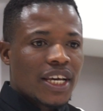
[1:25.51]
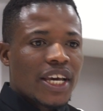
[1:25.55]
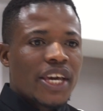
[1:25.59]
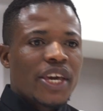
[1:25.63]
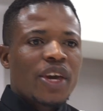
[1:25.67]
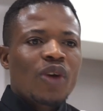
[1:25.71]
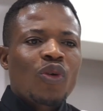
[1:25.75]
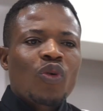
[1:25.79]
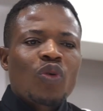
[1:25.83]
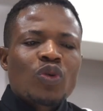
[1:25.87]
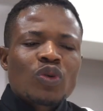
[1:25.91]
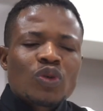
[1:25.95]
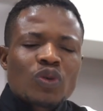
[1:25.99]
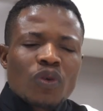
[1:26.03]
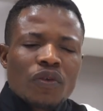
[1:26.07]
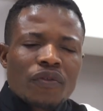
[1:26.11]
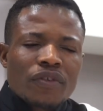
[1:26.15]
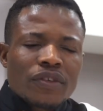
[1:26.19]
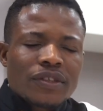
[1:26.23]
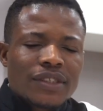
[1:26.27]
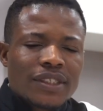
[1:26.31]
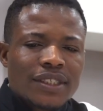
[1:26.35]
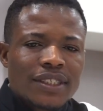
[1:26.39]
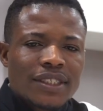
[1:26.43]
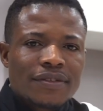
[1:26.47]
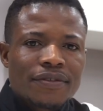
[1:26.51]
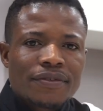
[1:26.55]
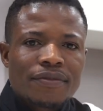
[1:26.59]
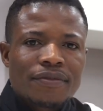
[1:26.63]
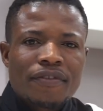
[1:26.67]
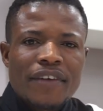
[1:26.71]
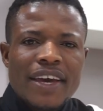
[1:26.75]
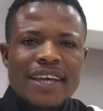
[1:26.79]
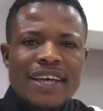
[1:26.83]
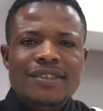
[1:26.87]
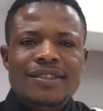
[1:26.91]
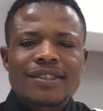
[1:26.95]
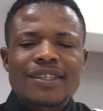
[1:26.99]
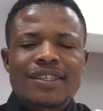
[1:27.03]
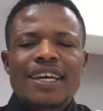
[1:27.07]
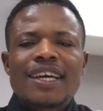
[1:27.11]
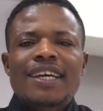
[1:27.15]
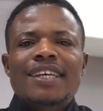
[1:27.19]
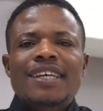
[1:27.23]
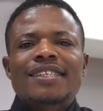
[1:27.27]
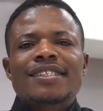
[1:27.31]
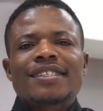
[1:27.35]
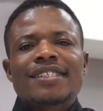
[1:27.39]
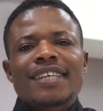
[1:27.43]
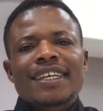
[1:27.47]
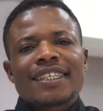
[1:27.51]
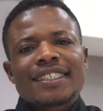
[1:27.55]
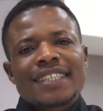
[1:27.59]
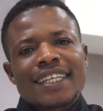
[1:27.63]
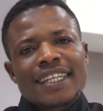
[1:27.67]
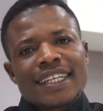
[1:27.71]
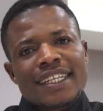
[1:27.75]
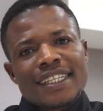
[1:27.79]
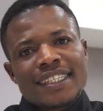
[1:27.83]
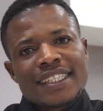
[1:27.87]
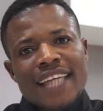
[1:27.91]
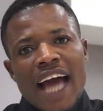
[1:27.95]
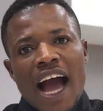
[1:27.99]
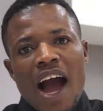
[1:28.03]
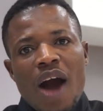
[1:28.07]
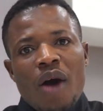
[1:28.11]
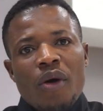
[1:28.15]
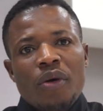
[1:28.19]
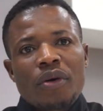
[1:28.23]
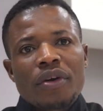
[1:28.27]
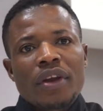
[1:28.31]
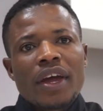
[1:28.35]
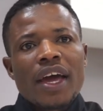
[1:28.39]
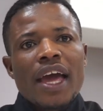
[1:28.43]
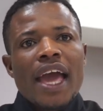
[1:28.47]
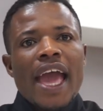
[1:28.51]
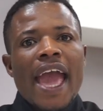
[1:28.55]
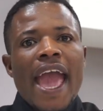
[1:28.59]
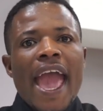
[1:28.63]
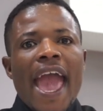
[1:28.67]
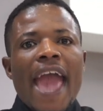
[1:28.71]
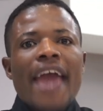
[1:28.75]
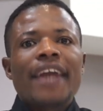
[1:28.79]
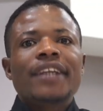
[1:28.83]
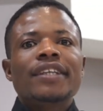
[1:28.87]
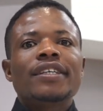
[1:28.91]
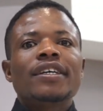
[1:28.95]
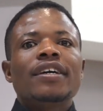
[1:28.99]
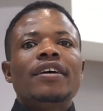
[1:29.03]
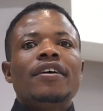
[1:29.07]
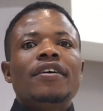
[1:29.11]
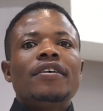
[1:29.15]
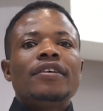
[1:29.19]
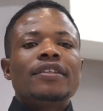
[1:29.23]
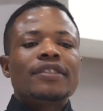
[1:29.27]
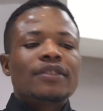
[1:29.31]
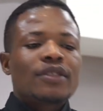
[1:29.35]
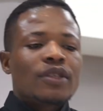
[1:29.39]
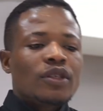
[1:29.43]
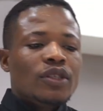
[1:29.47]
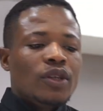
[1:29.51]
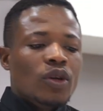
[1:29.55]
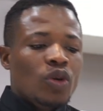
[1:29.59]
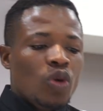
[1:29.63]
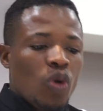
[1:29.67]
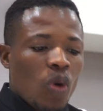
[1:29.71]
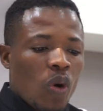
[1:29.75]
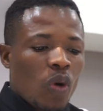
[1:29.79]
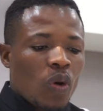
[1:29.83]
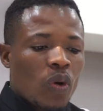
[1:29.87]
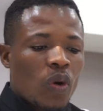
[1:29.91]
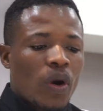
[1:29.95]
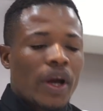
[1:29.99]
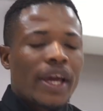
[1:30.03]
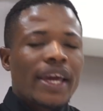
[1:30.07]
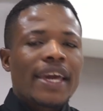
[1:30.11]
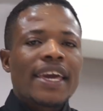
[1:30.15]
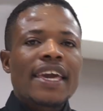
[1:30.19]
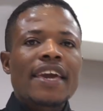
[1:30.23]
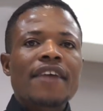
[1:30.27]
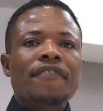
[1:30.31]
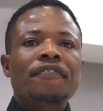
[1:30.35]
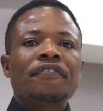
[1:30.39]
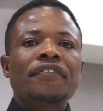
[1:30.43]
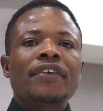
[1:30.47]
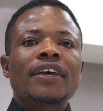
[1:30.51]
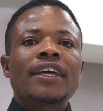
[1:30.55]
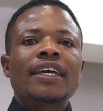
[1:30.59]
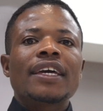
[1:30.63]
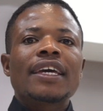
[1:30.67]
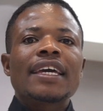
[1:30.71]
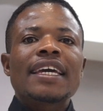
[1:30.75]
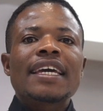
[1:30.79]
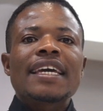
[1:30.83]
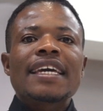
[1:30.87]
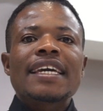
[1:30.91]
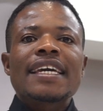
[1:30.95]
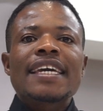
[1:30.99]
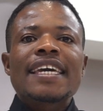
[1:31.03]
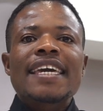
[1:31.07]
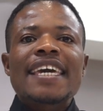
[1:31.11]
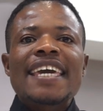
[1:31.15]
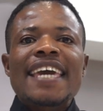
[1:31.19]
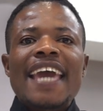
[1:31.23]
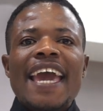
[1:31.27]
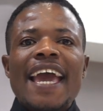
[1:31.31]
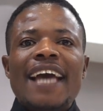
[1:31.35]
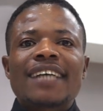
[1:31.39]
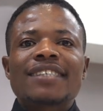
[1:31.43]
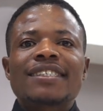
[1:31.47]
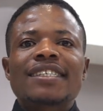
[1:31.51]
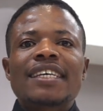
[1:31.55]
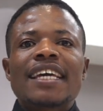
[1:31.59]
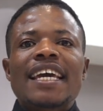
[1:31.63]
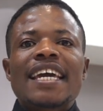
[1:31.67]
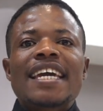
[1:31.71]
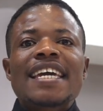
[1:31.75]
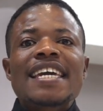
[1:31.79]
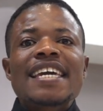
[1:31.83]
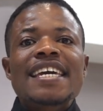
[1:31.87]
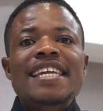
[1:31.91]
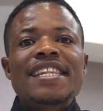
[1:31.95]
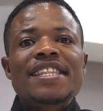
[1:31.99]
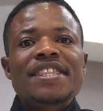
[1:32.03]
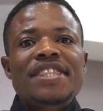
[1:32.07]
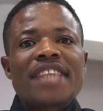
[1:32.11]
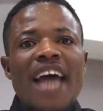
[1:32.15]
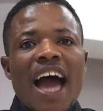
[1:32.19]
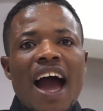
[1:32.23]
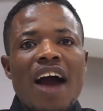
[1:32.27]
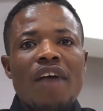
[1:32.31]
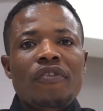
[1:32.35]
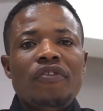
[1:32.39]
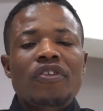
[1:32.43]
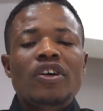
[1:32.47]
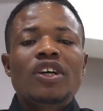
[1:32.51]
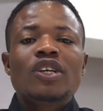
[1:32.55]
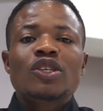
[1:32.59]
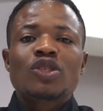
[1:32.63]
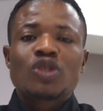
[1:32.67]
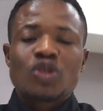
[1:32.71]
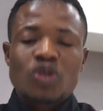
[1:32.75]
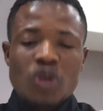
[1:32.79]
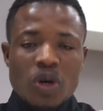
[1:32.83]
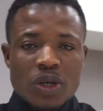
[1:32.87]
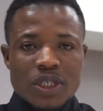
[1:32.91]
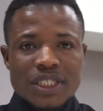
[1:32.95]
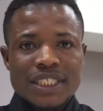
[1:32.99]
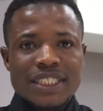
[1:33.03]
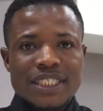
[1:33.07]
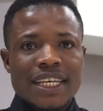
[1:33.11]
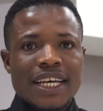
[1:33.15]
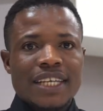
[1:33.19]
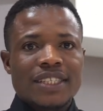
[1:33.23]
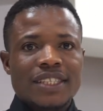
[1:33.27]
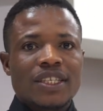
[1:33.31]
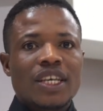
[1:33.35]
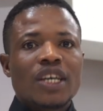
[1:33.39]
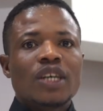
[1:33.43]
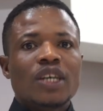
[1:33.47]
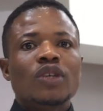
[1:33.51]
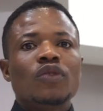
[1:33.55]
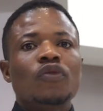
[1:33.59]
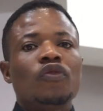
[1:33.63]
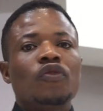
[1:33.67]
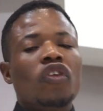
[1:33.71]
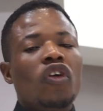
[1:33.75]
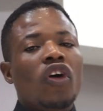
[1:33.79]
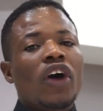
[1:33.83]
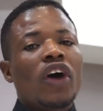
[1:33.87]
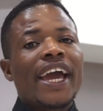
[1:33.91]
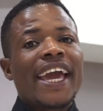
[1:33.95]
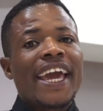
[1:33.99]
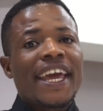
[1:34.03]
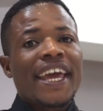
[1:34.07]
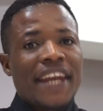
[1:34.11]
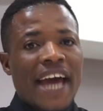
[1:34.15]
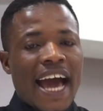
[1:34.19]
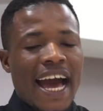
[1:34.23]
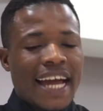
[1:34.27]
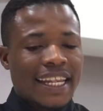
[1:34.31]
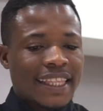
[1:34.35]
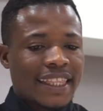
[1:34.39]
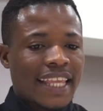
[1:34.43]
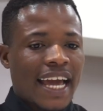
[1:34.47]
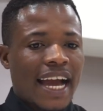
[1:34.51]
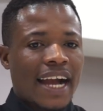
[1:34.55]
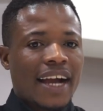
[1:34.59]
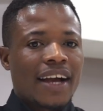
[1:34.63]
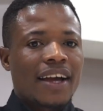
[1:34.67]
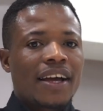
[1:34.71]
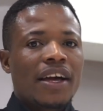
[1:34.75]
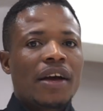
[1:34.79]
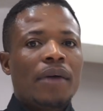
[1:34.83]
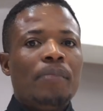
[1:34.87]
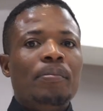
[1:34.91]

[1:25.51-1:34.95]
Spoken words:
He could first settle down and look if he has enough soldiers for an attack.